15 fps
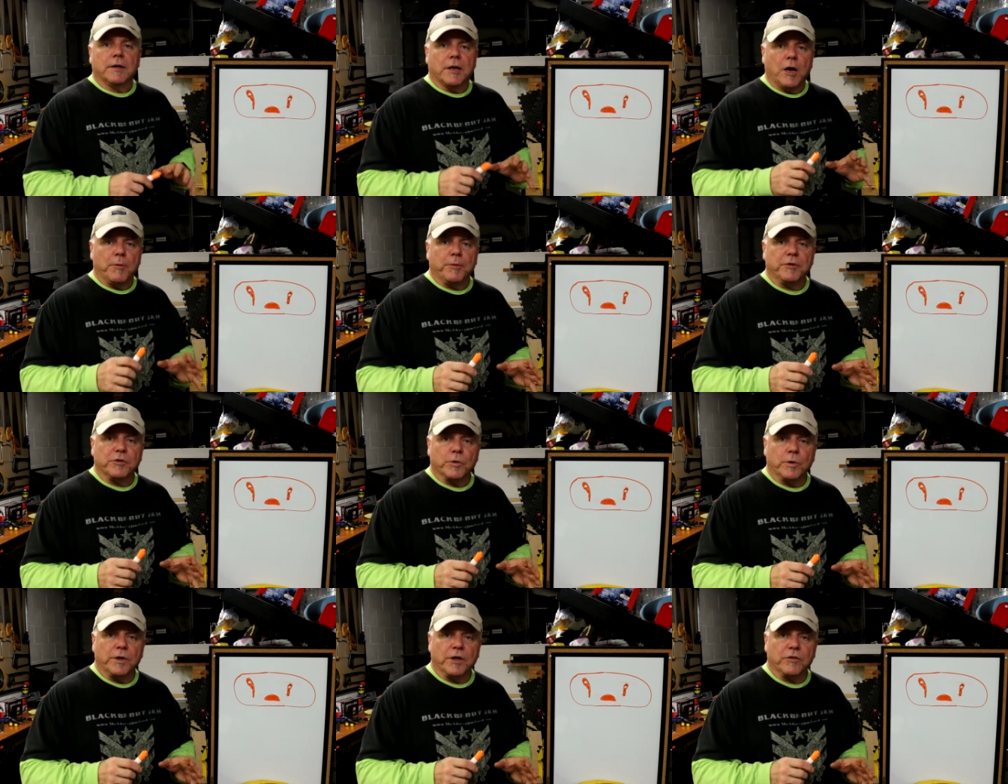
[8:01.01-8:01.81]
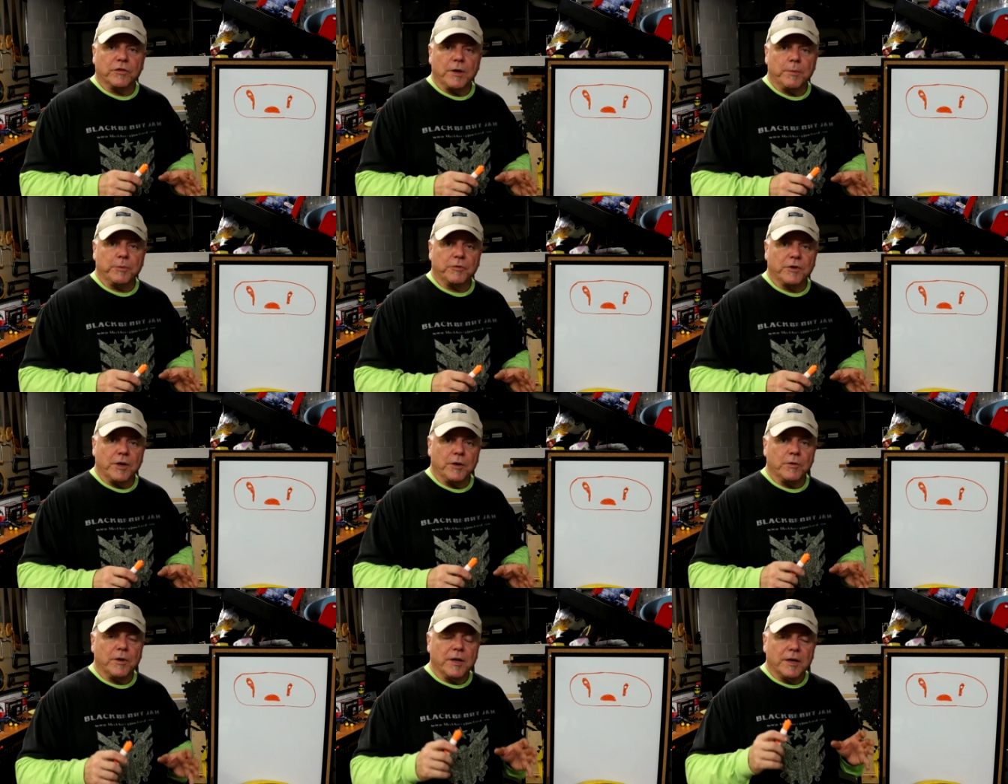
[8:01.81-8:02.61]
Hope you enjoyed this
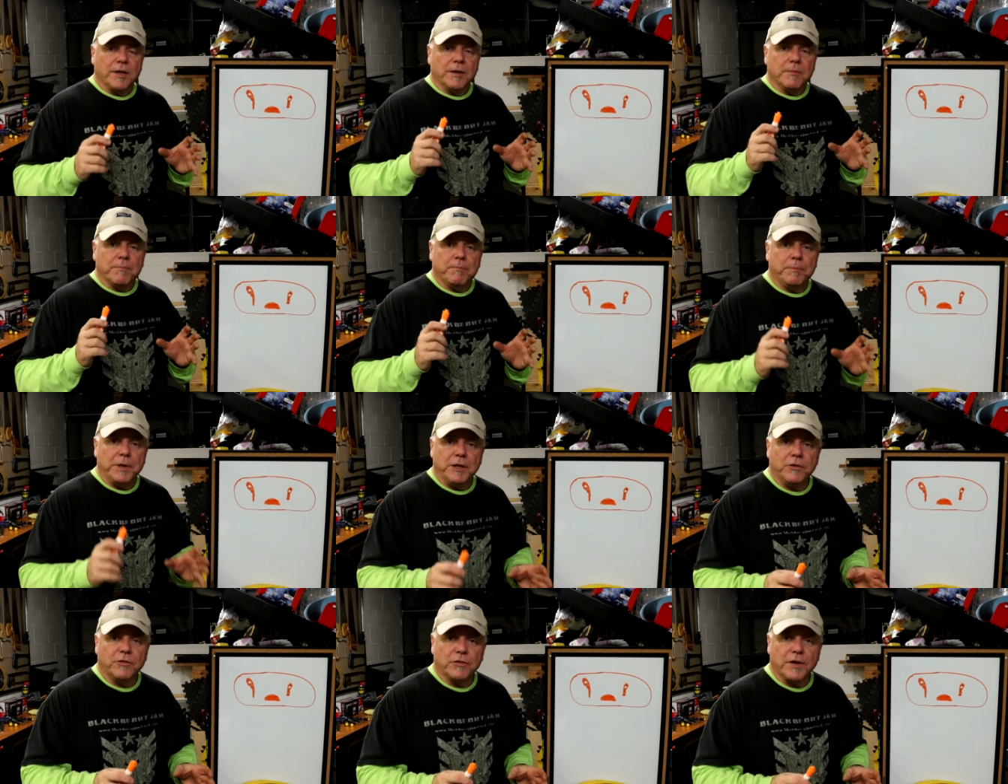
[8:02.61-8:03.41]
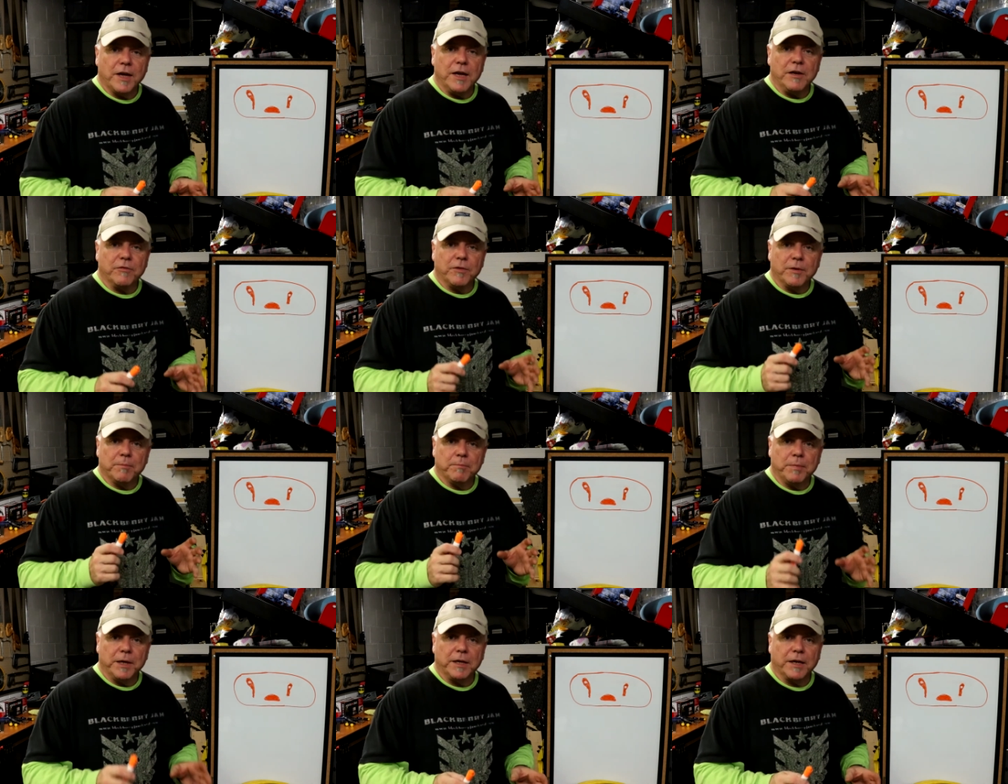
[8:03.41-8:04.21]
episode. Be safe,
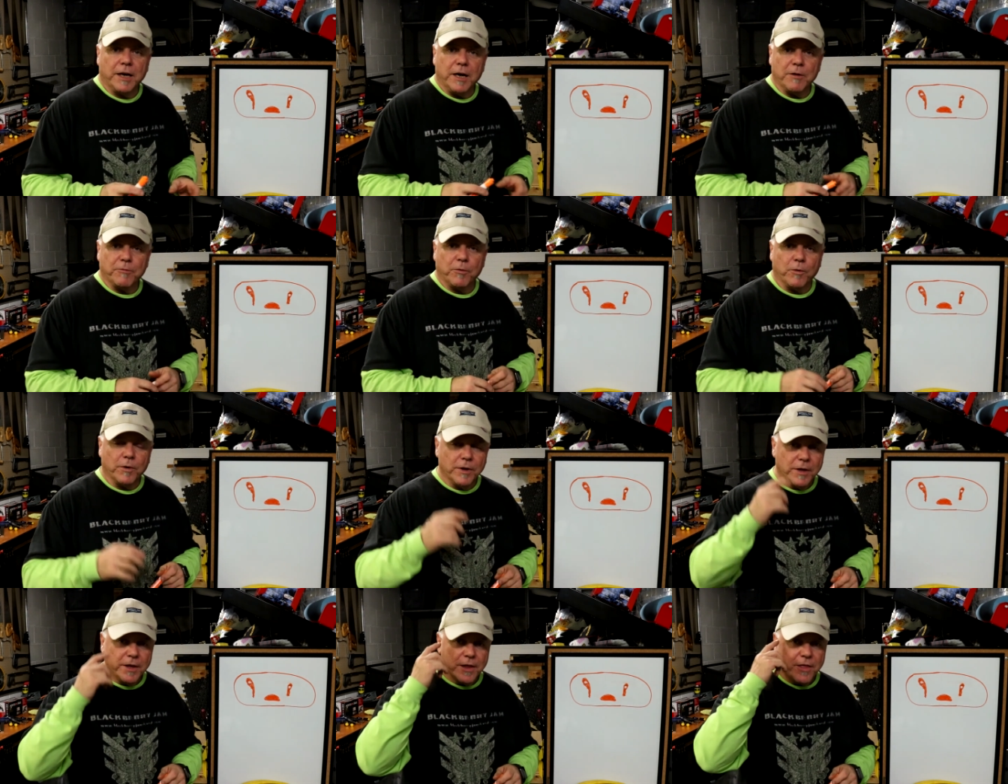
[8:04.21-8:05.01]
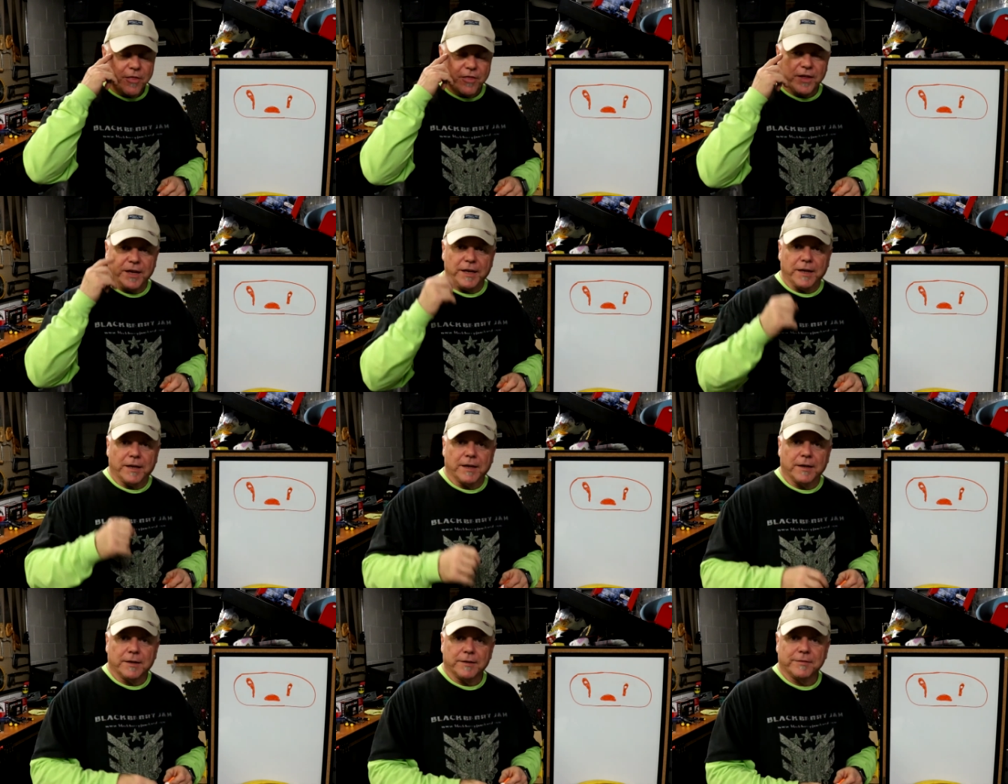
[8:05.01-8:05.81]
be careful. Think.